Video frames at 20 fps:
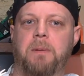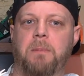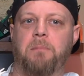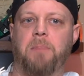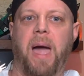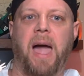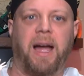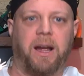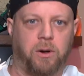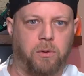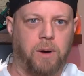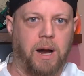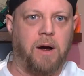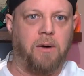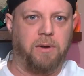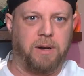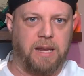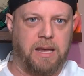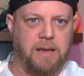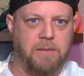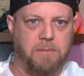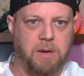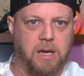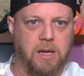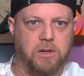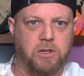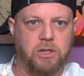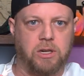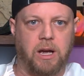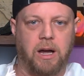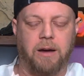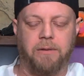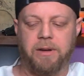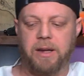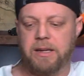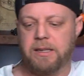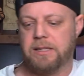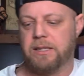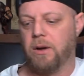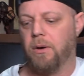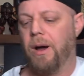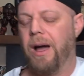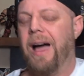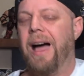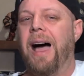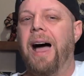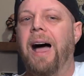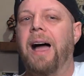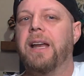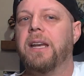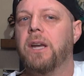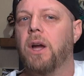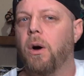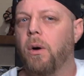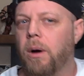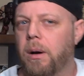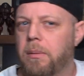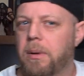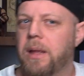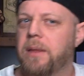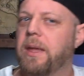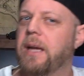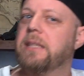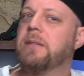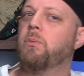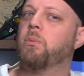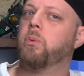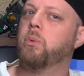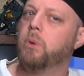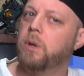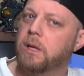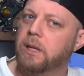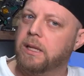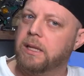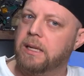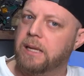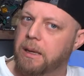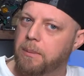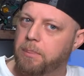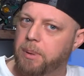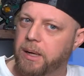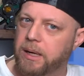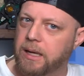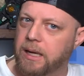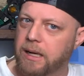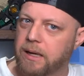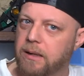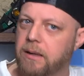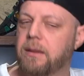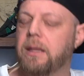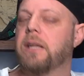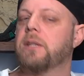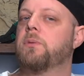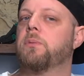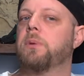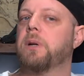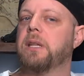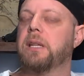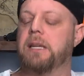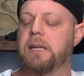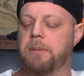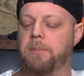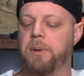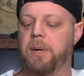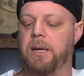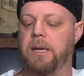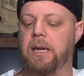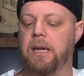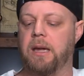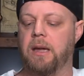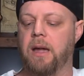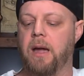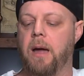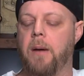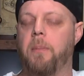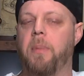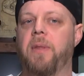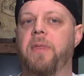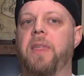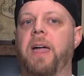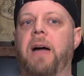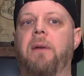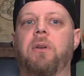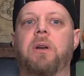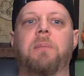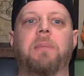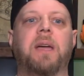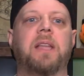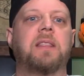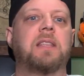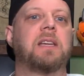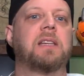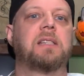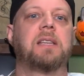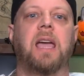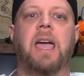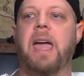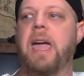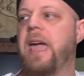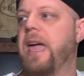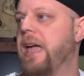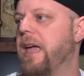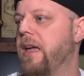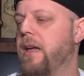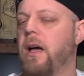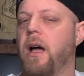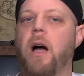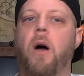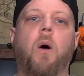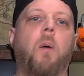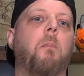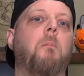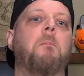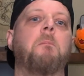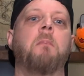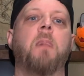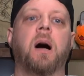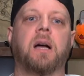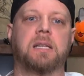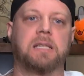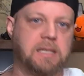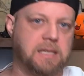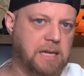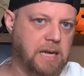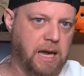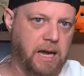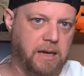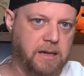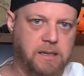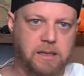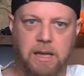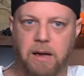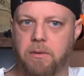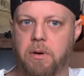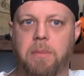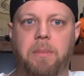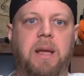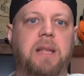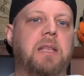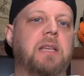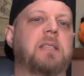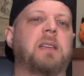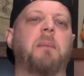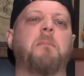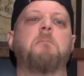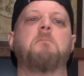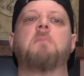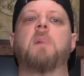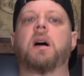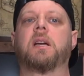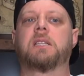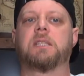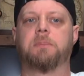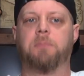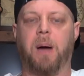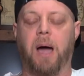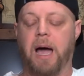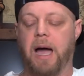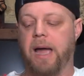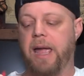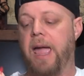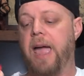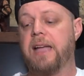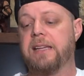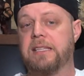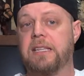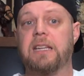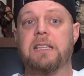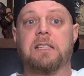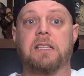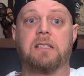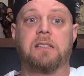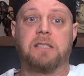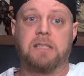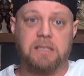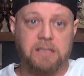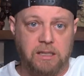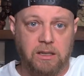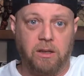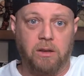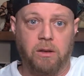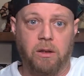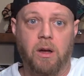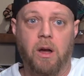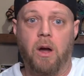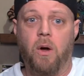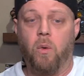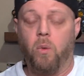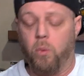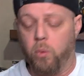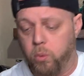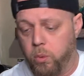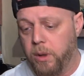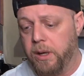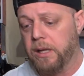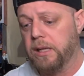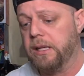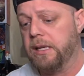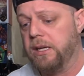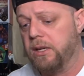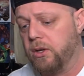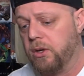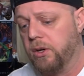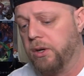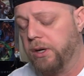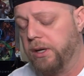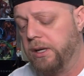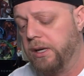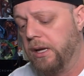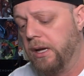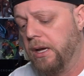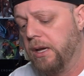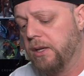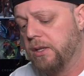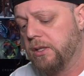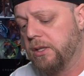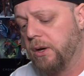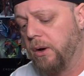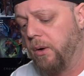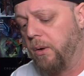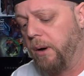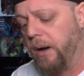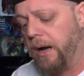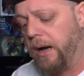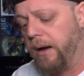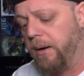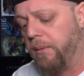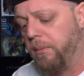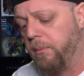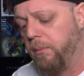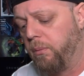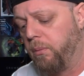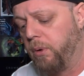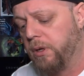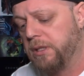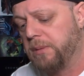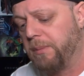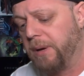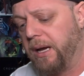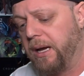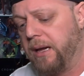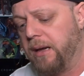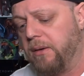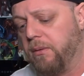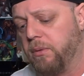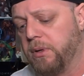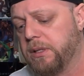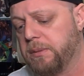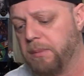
background image of it. So I know that's really nitpicking, but that would have made this a must get. That would have made this a must buy. As it is, it's still really good. So what's my